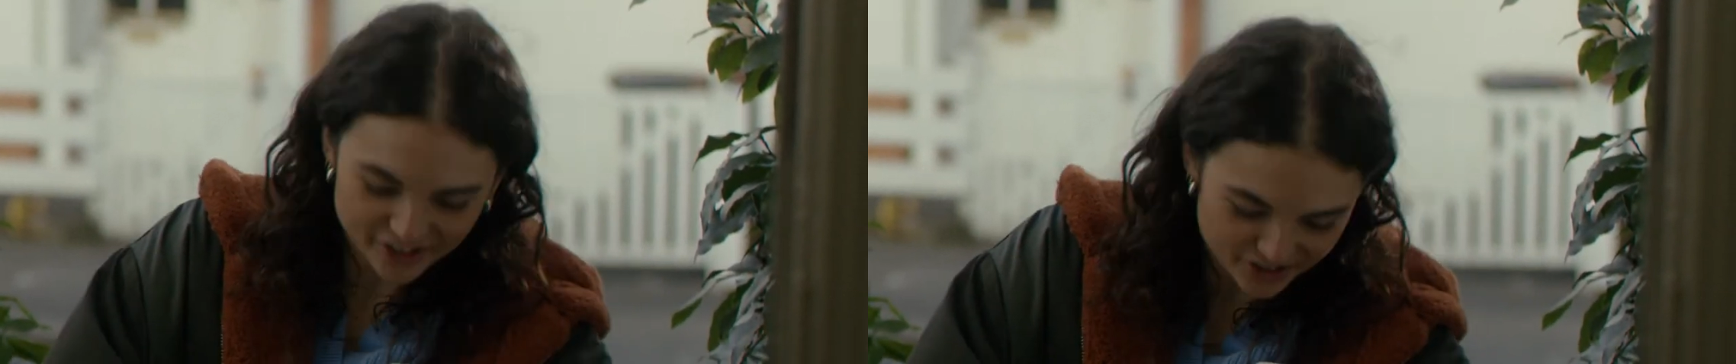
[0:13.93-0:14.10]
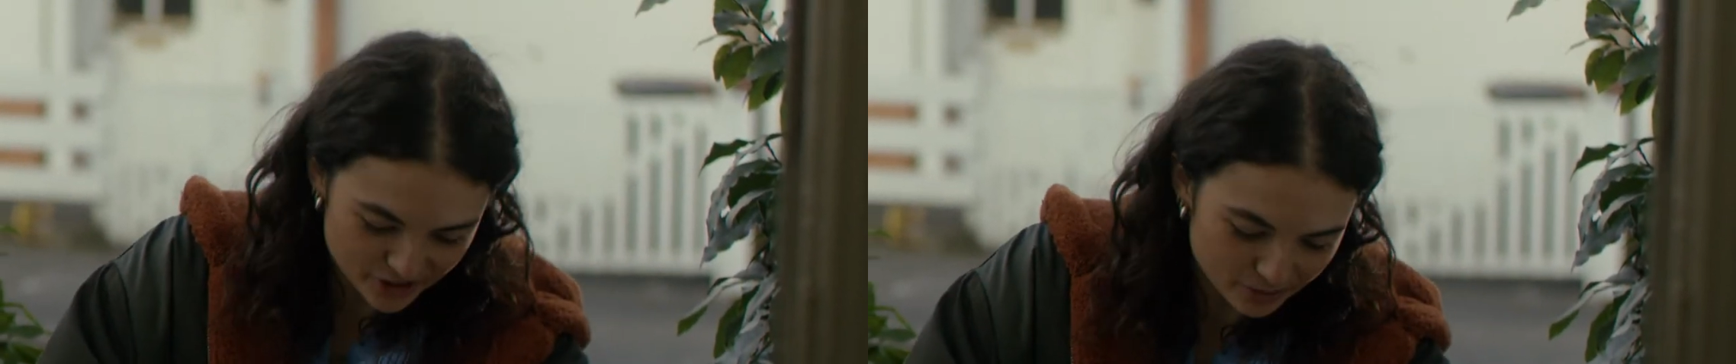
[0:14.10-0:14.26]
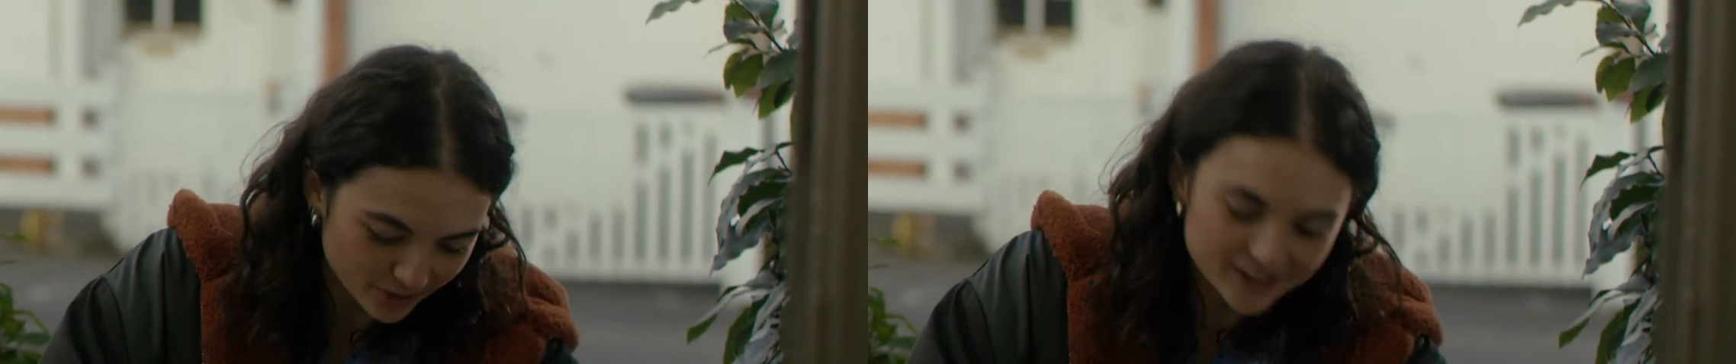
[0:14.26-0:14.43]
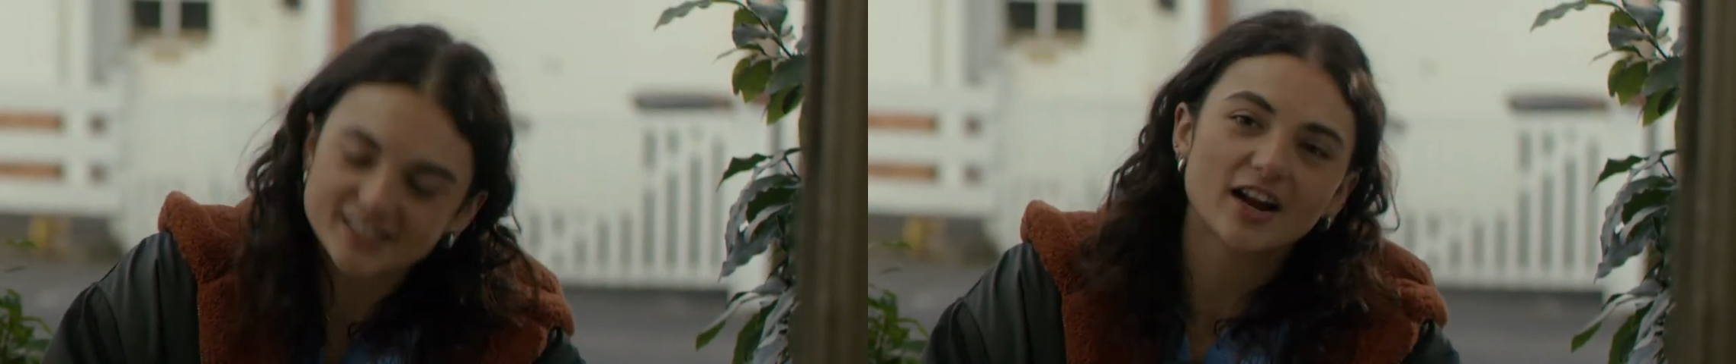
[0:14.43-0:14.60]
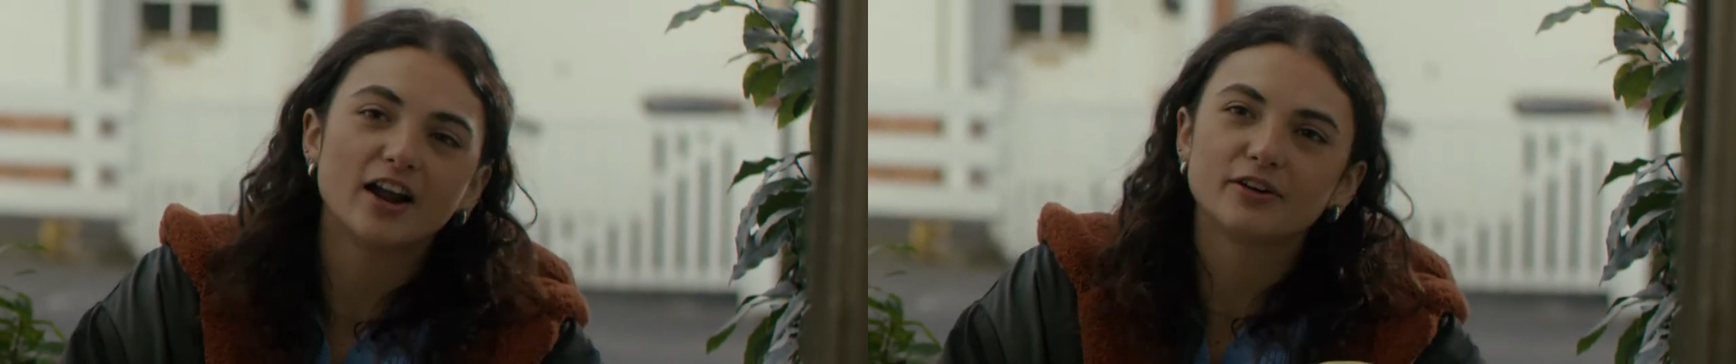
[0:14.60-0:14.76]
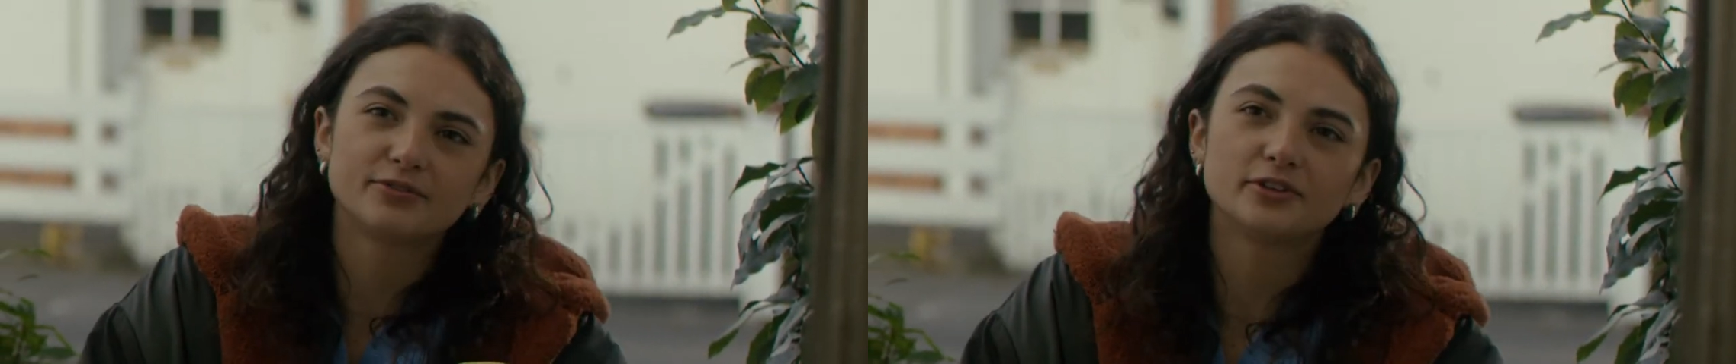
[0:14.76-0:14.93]
Could you watch
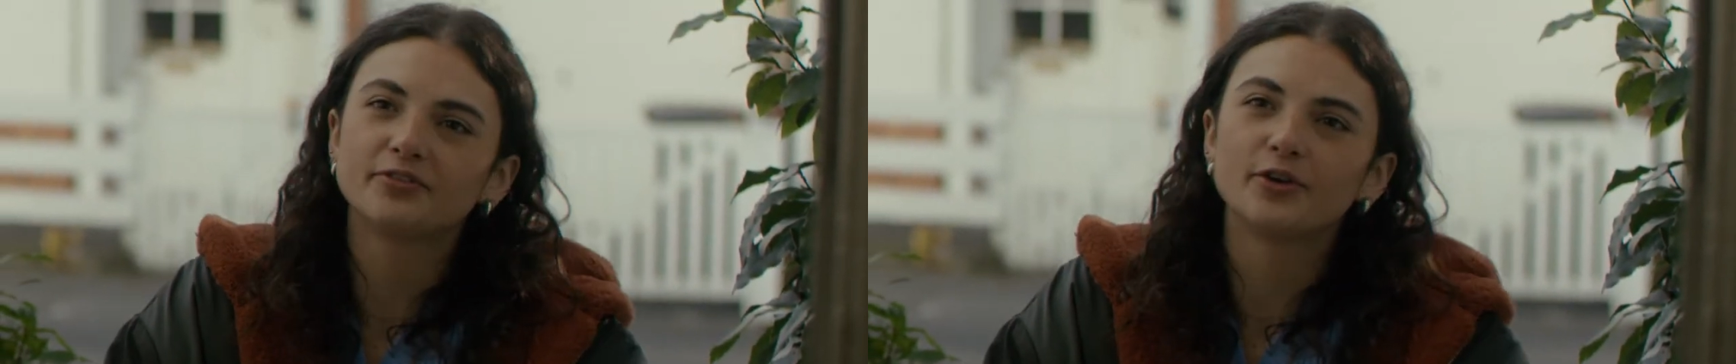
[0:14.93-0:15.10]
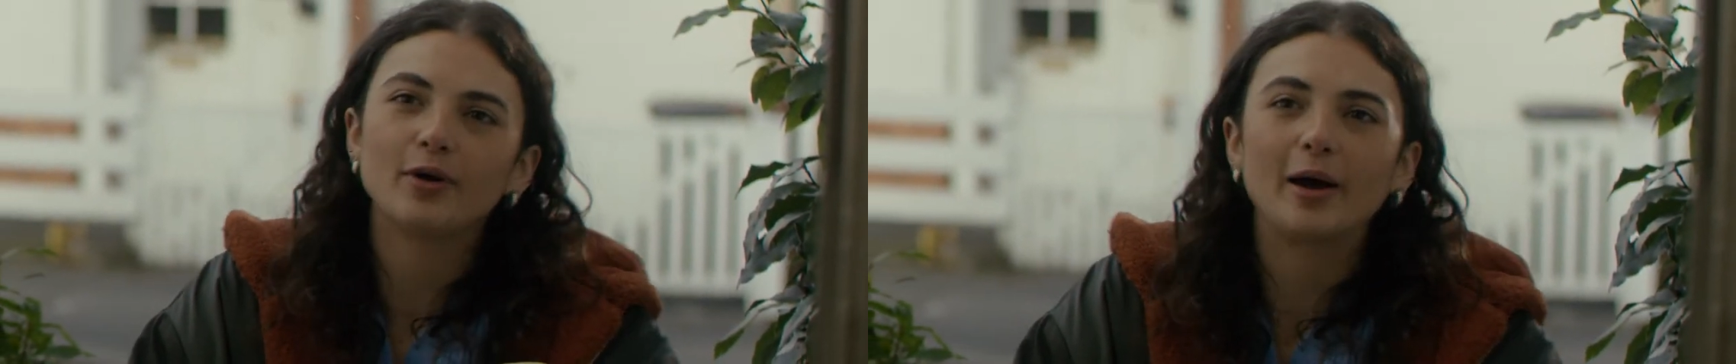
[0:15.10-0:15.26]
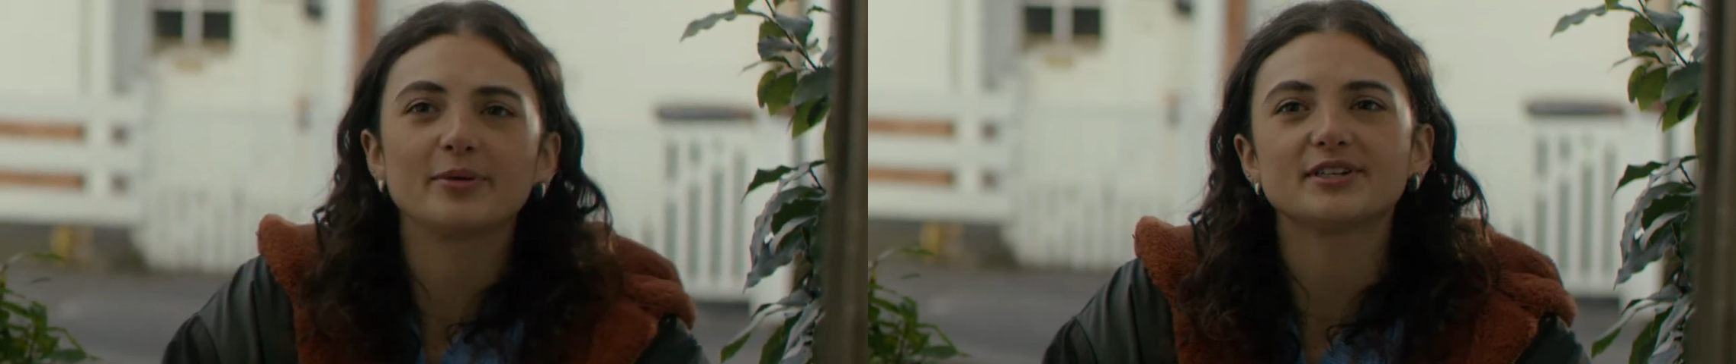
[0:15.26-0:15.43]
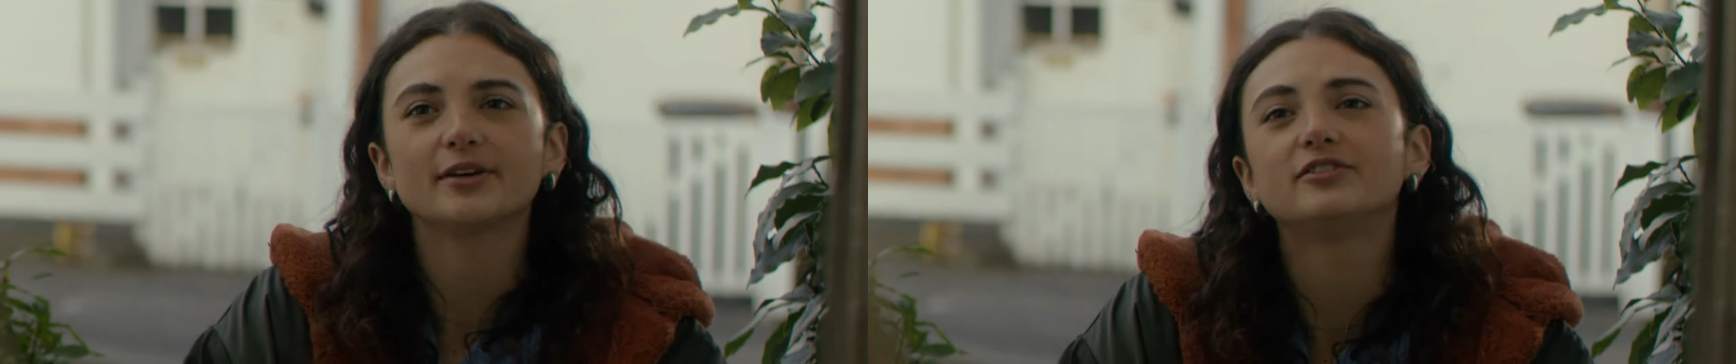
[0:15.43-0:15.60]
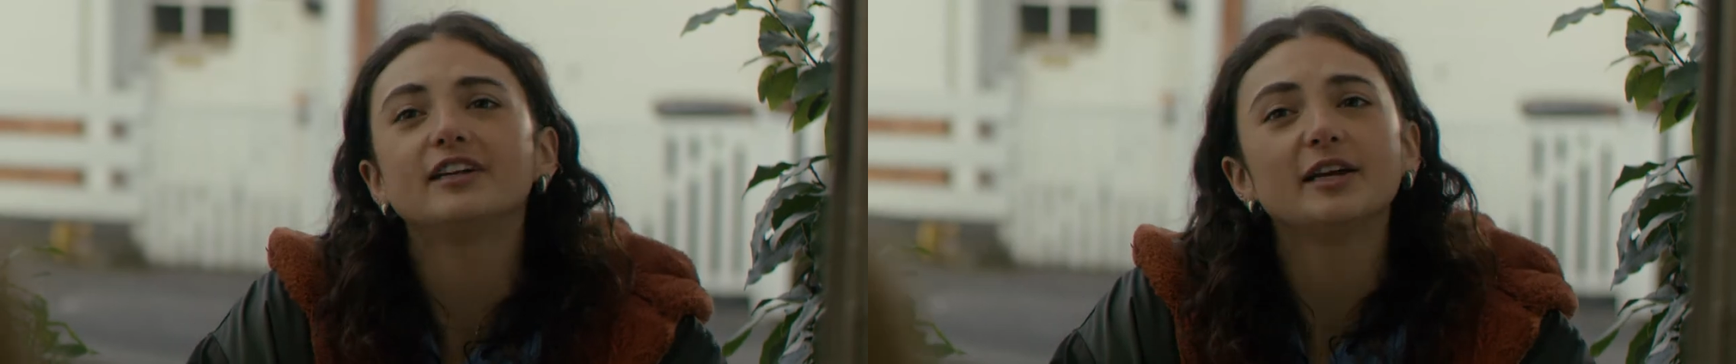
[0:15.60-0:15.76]
Scarlett for a few hours? I have a really